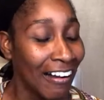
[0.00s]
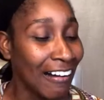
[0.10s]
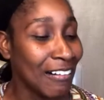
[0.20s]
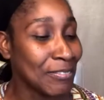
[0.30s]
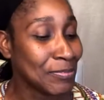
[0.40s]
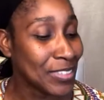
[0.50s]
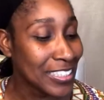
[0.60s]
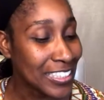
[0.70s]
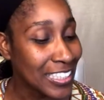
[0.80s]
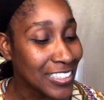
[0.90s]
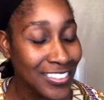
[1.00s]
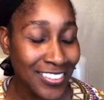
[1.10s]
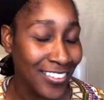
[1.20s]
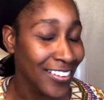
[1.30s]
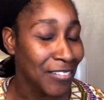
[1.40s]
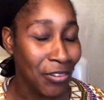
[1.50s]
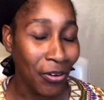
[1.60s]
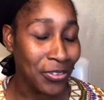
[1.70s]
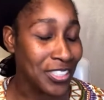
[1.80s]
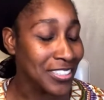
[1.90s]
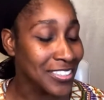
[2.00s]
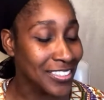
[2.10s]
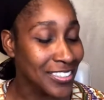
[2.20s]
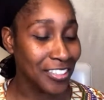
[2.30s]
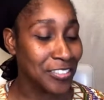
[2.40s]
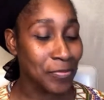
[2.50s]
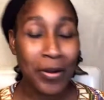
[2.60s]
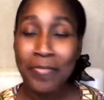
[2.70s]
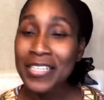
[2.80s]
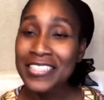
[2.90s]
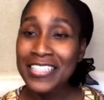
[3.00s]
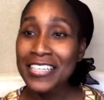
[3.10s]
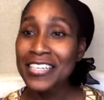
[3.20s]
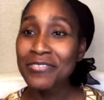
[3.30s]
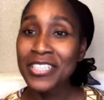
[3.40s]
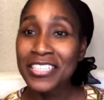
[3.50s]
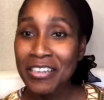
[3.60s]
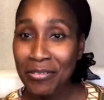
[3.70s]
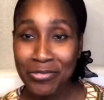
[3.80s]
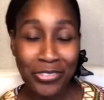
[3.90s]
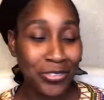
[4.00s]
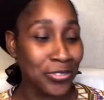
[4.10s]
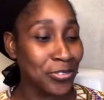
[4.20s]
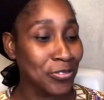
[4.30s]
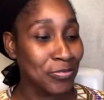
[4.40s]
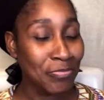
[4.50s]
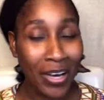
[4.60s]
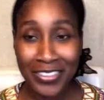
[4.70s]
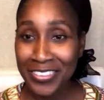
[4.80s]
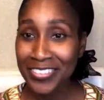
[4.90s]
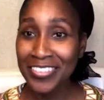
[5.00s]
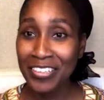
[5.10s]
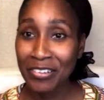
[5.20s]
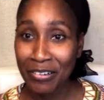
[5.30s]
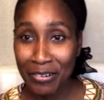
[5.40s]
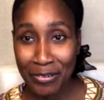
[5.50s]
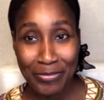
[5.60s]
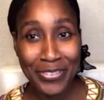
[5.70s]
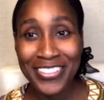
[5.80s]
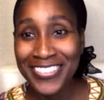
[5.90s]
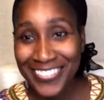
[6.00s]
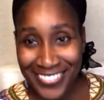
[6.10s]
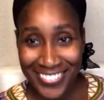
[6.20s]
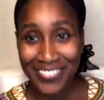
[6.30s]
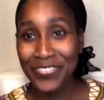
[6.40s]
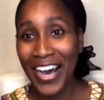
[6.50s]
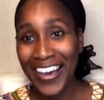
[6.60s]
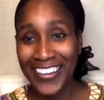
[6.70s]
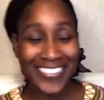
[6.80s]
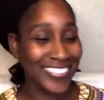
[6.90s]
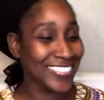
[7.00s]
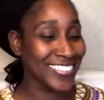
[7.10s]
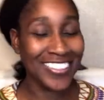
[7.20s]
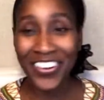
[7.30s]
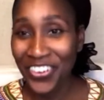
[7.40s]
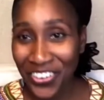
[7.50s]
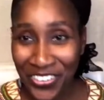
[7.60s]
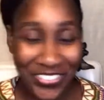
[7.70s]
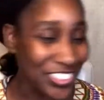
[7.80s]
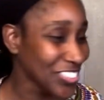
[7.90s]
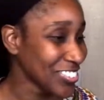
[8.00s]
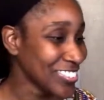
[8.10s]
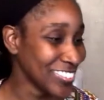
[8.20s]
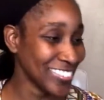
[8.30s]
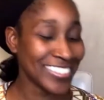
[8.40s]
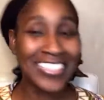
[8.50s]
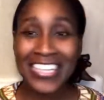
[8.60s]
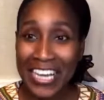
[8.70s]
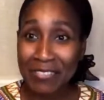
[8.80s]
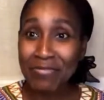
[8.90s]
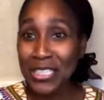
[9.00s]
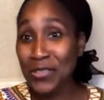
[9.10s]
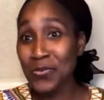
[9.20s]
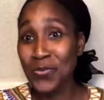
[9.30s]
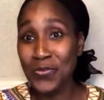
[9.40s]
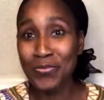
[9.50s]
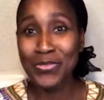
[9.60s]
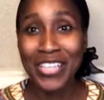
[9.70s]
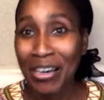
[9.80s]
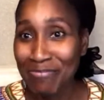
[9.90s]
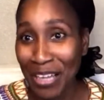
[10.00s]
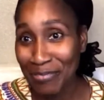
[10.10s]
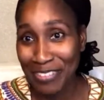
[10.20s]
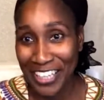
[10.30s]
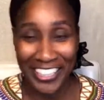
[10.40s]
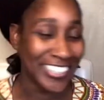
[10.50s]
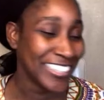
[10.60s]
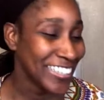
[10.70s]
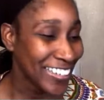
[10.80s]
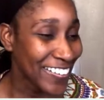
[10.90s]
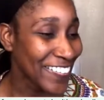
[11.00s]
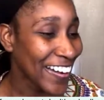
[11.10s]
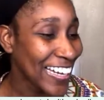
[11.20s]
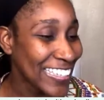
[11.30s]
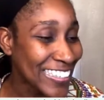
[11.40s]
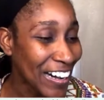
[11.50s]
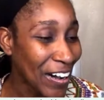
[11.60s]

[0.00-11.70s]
I'm always experimenting when it comes to bottles and herbs, vials and herbs, like mini wombs. I'm there. Right.